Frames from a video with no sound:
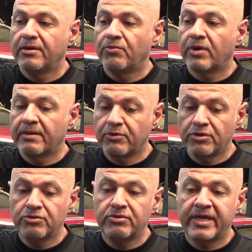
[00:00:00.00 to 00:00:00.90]
What I'm
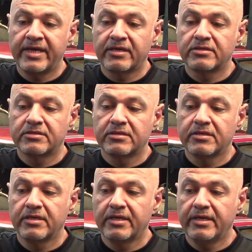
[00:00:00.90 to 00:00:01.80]
going to do next
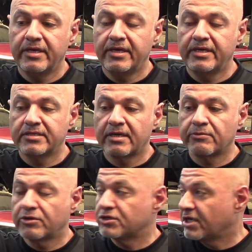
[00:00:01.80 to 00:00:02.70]
is I'm
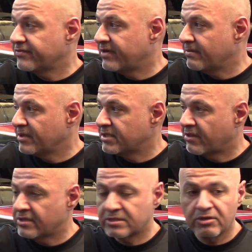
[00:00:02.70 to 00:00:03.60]
going to try to find my
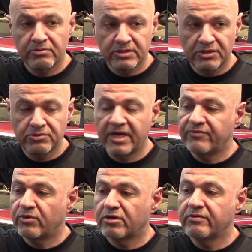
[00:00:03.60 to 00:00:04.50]
stethoscope, because I do
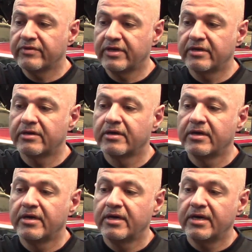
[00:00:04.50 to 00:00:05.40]
have one over here,
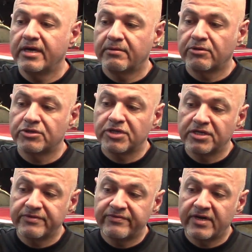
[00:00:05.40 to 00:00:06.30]
and I'm going to try
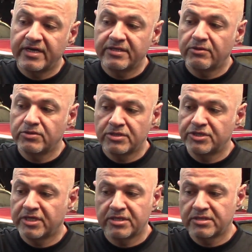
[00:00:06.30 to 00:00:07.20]
to find those
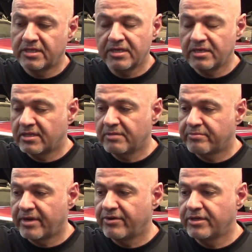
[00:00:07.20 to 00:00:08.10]
injectors, and they're
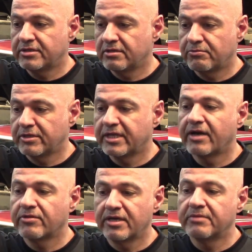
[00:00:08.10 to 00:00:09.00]
buried somewhere
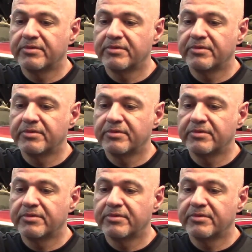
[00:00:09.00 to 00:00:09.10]
down there.